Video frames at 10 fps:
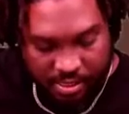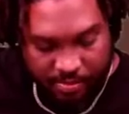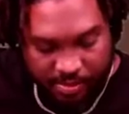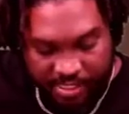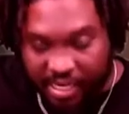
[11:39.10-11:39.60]

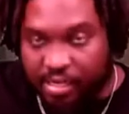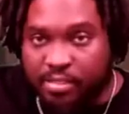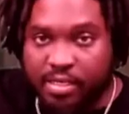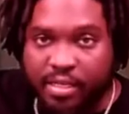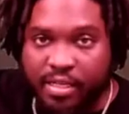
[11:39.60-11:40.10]
shout out to
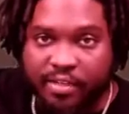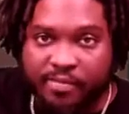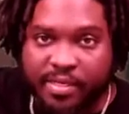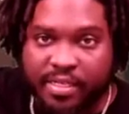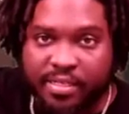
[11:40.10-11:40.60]
Love,
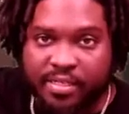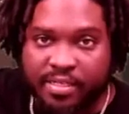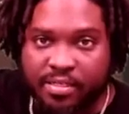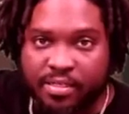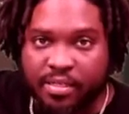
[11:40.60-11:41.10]
man.
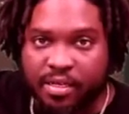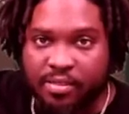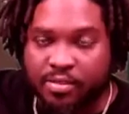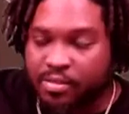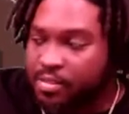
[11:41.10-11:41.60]
You know,
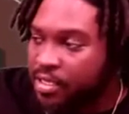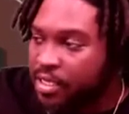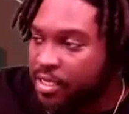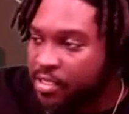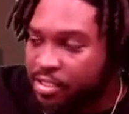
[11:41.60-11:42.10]

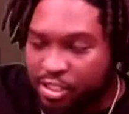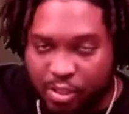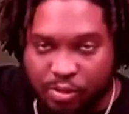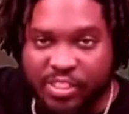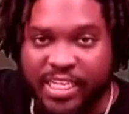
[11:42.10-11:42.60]

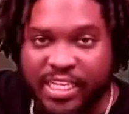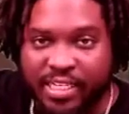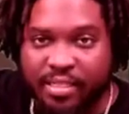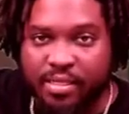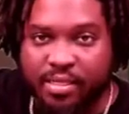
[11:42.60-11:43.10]
Juneteenth,
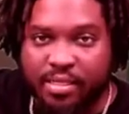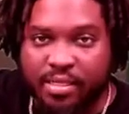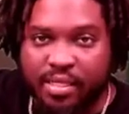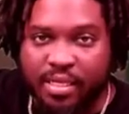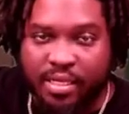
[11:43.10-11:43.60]

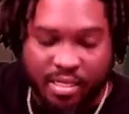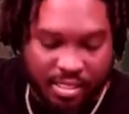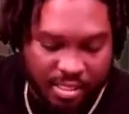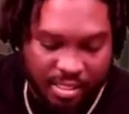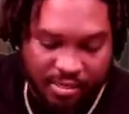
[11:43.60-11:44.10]

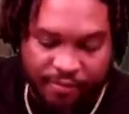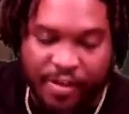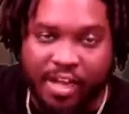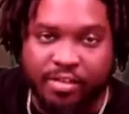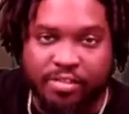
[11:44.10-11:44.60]

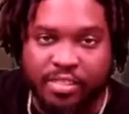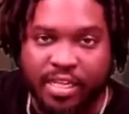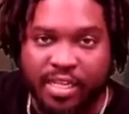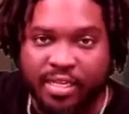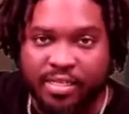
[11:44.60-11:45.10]
Father's
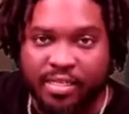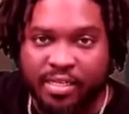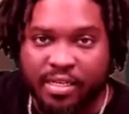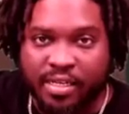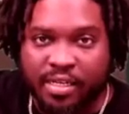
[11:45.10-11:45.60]
Day.
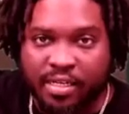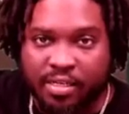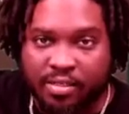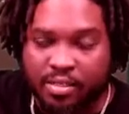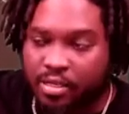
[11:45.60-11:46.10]

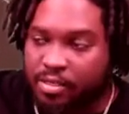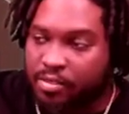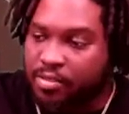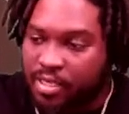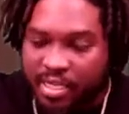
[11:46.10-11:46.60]
You know,
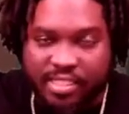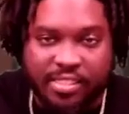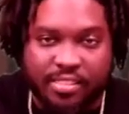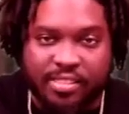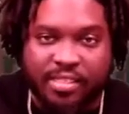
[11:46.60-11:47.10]

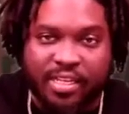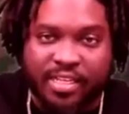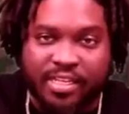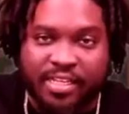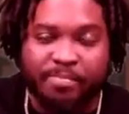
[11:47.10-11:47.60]

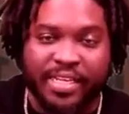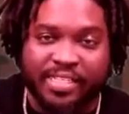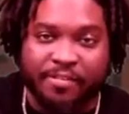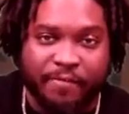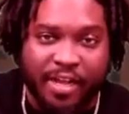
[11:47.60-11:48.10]
me as
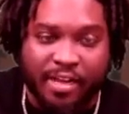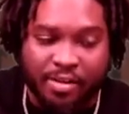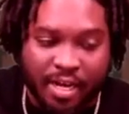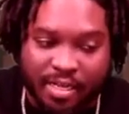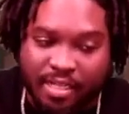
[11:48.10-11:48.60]
a father,
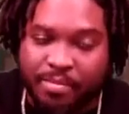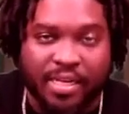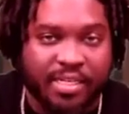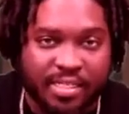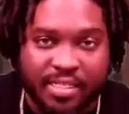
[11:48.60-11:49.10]
I love my
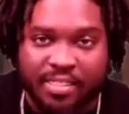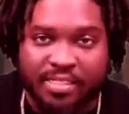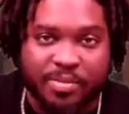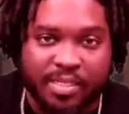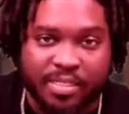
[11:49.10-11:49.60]

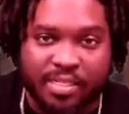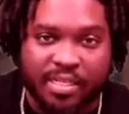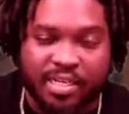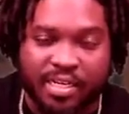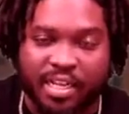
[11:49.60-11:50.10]
kids, man.
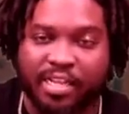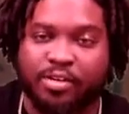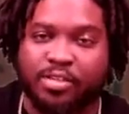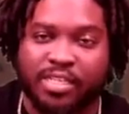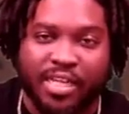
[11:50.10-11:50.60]
And I know
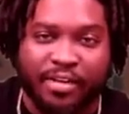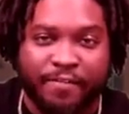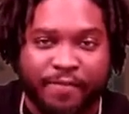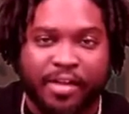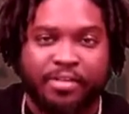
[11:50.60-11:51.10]
it's a lot of
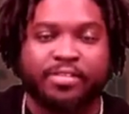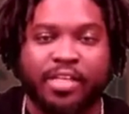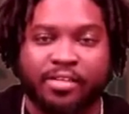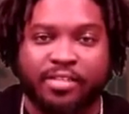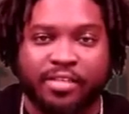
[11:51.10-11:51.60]
fathers
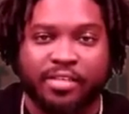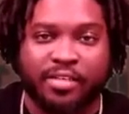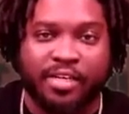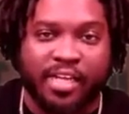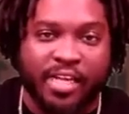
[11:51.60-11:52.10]
out there
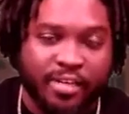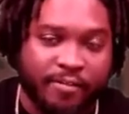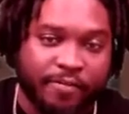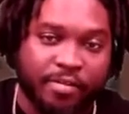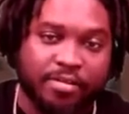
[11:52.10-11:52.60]
that
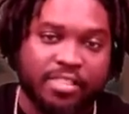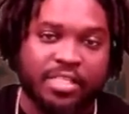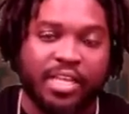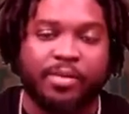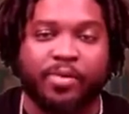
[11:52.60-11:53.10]
feel the
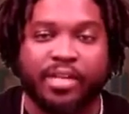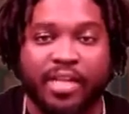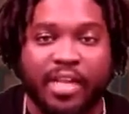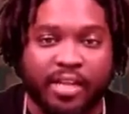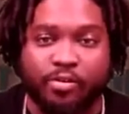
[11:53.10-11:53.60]
same way that
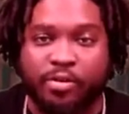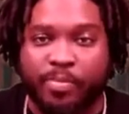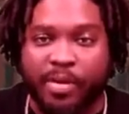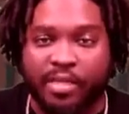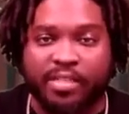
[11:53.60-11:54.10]
I do
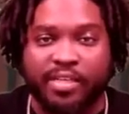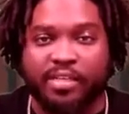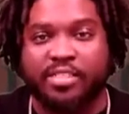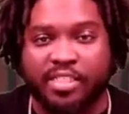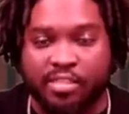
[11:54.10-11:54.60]
about their
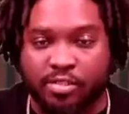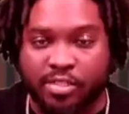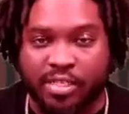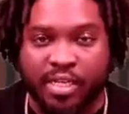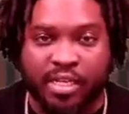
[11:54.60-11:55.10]

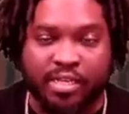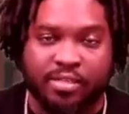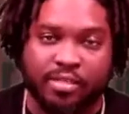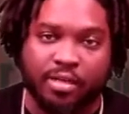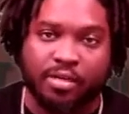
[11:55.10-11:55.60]
children.
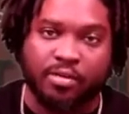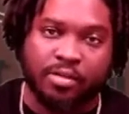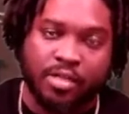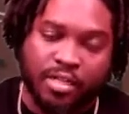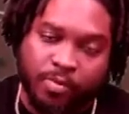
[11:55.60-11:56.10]
You know,
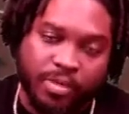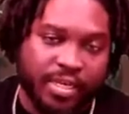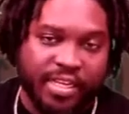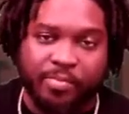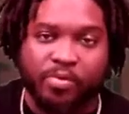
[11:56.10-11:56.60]
we
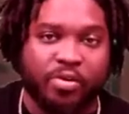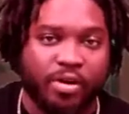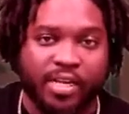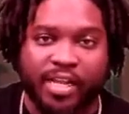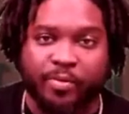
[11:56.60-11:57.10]
need more
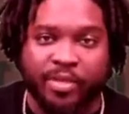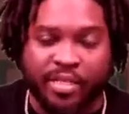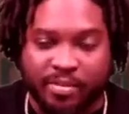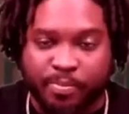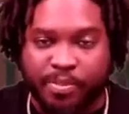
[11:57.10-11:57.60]
of that. We
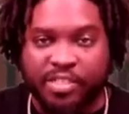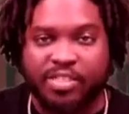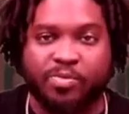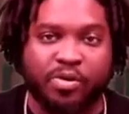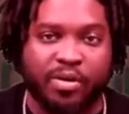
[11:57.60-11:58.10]
need to push
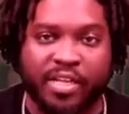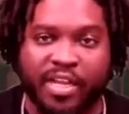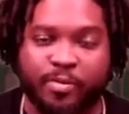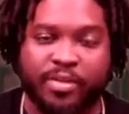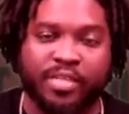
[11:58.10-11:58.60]
more of
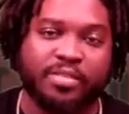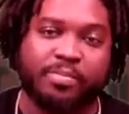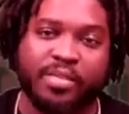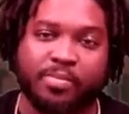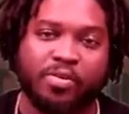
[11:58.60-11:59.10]
that. We need to
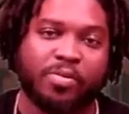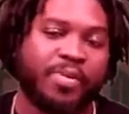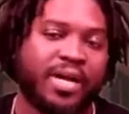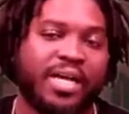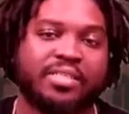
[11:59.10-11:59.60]
be more
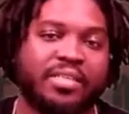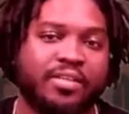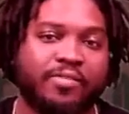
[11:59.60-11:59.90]
positive